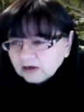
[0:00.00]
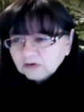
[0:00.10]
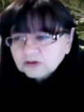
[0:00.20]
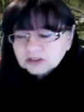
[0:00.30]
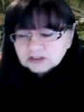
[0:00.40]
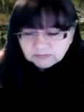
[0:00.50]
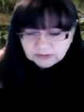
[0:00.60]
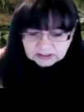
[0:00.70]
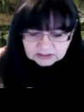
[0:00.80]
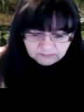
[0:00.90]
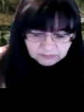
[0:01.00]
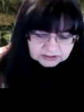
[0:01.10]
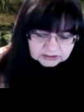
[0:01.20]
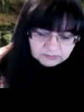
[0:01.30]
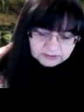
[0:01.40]
just because I've
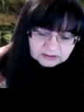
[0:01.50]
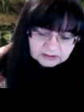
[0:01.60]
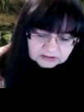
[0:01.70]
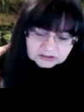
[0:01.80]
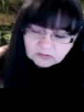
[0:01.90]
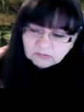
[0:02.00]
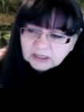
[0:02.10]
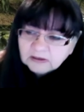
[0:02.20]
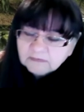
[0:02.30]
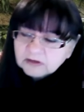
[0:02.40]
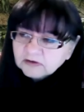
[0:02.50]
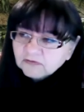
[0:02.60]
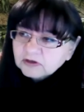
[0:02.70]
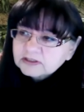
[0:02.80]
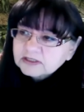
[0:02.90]
participated in so many of the
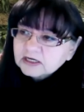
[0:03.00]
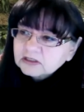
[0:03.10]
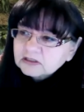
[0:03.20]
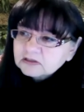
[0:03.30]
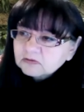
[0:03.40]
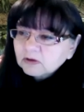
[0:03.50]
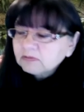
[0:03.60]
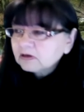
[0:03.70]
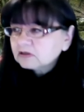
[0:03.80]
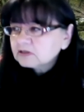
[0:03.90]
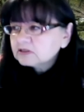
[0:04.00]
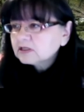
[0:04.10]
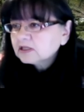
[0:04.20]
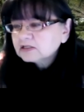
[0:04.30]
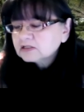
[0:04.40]
different sessions and webinars
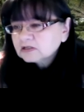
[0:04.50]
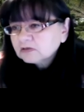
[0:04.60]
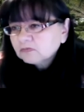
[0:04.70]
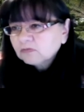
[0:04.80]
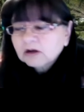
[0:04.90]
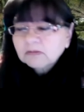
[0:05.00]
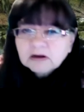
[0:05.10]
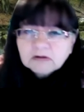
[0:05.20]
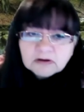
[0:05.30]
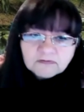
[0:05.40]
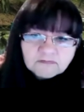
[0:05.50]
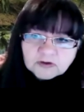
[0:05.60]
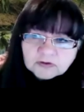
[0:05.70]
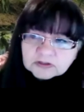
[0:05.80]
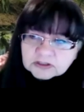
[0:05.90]
and things, and what I'm hearing from
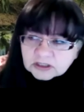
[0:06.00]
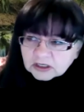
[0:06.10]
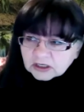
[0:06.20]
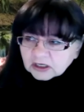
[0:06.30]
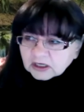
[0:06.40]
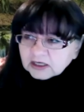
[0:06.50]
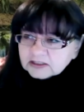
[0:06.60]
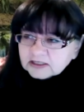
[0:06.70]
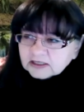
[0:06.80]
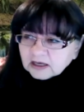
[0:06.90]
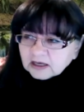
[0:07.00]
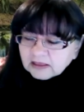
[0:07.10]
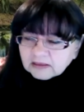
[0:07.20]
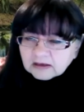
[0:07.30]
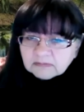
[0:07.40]
folks is
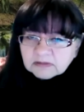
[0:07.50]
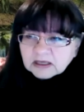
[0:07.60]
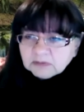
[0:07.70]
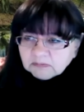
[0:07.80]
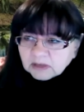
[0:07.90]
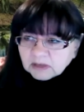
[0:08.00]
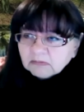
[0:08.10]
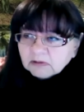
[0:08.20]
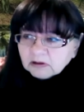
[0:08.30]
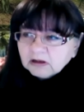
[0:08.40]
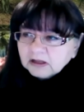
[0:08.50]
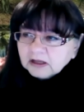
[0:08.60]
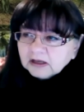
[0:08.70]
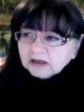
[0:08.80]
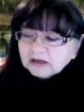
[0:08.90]
that I think I'm going to keep it minimal.
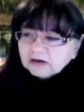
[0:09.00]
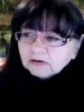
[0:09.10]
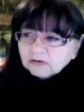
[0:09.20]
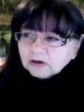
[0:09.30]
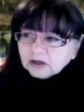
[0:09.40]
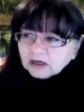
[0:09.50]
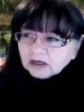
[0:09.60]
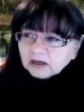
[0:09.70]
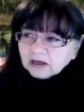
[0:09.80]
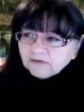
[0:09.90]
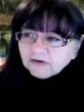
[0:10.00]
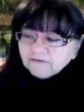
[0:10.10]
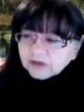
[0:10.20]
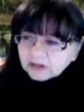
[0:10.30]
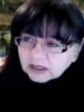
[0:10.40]
You know, if I
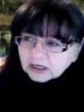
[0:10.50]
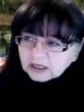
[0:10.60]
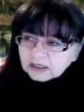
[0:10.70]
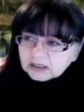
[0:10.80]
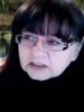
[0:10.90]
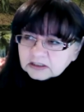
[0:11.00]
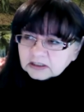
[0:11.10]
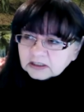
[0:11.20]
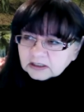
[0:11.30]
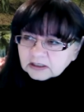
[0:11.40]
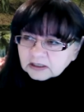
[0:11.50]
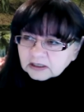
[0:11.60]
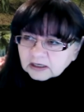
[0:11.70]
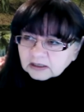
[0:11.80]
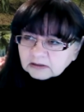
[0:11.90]
feel like I need to,
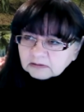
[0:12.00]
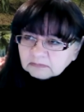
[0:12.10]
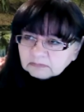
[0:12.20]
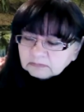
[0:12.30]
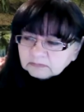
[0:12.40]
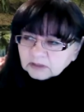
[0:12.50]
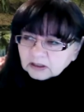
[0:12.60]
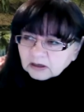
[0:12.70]
um,